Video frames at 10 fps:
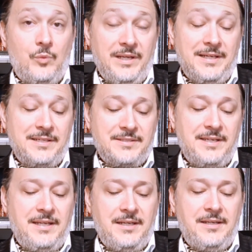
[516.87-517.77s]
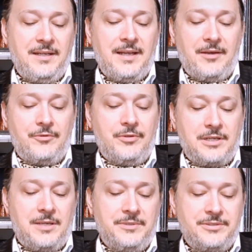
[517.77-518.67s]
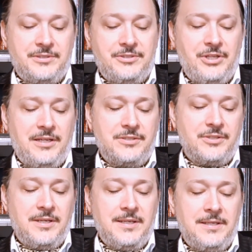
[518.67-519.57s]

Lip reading: when it is needed, and how to accomplish the change.